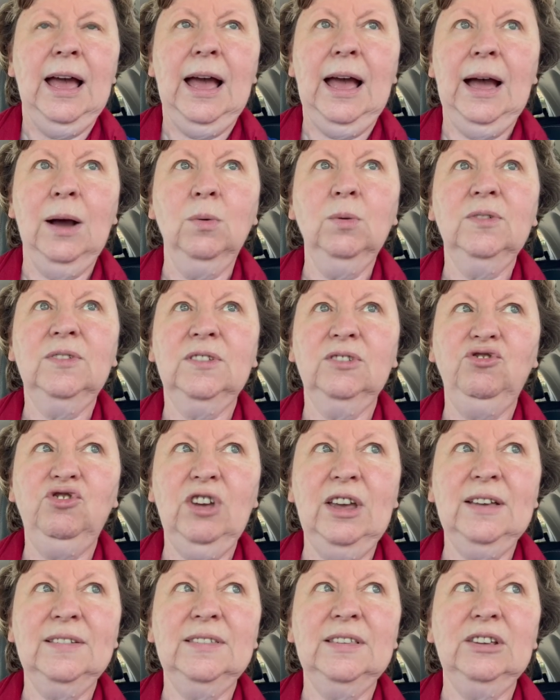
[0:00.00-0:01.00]
I would
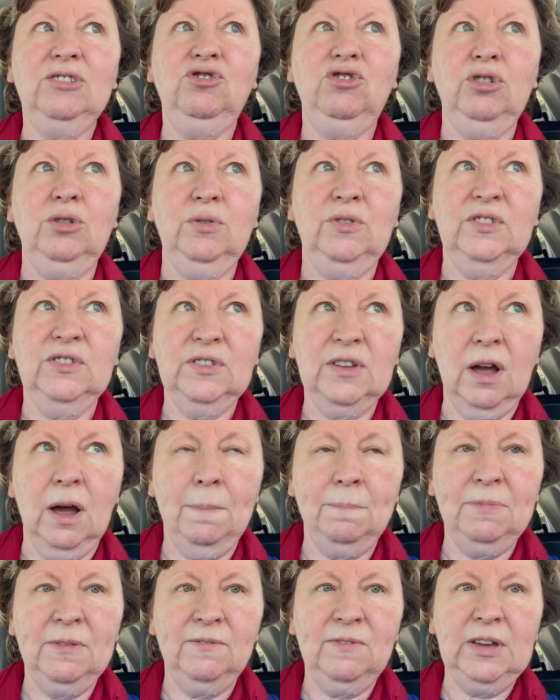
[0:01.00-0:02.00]
suggest that you
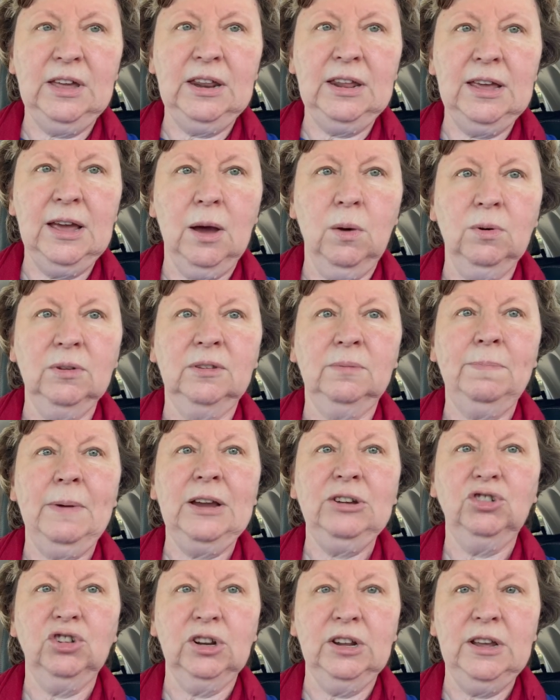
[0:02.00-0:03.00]
stop the video,
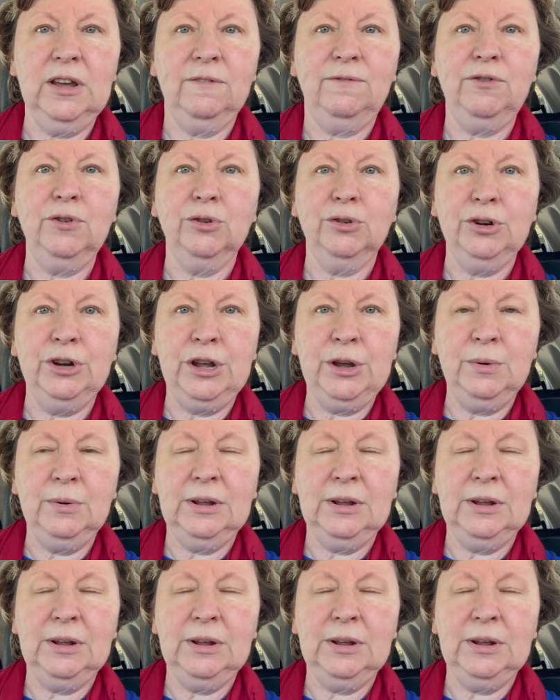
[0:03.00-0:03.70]
especially if you're new to